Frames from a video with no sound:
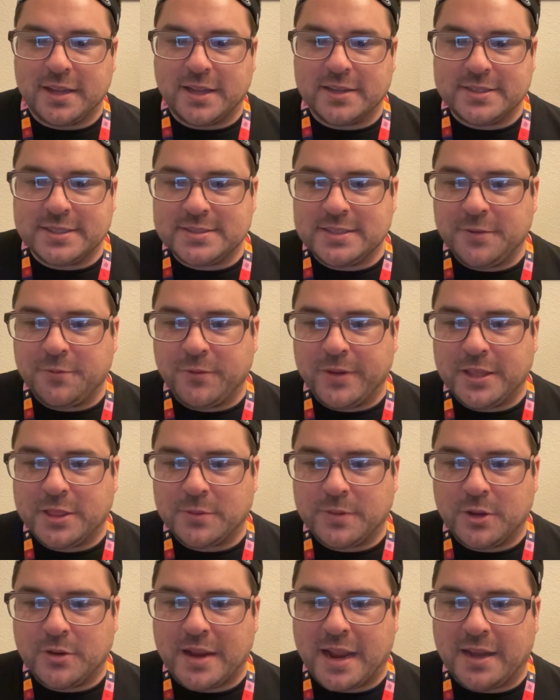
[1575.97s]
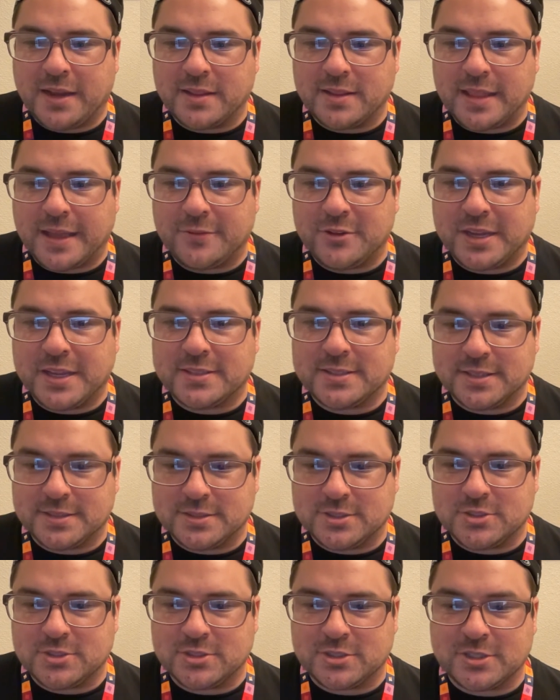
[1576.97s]
Disney Freak 309 in the live chat says
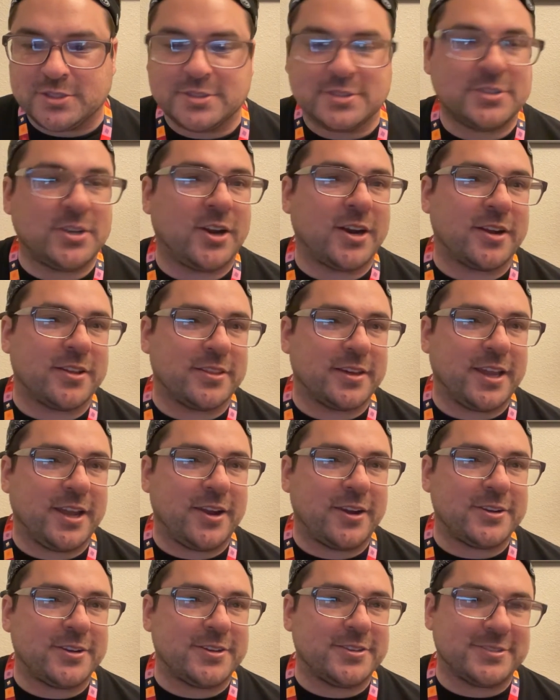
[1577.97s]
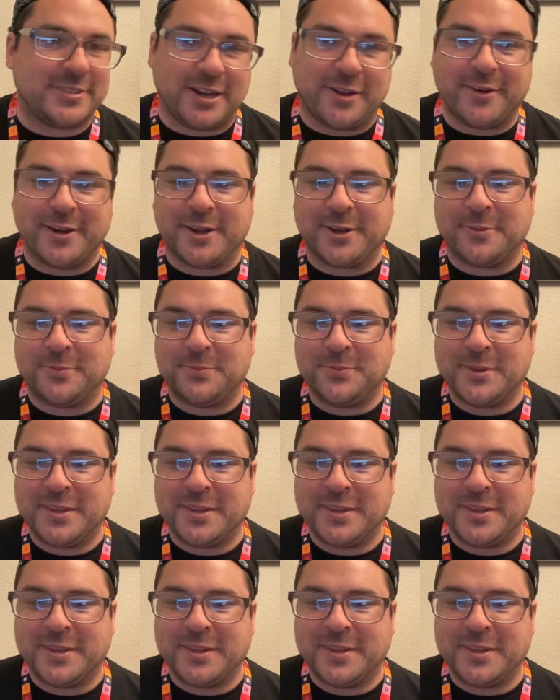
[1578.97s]
it's just Star, the character. So now I know.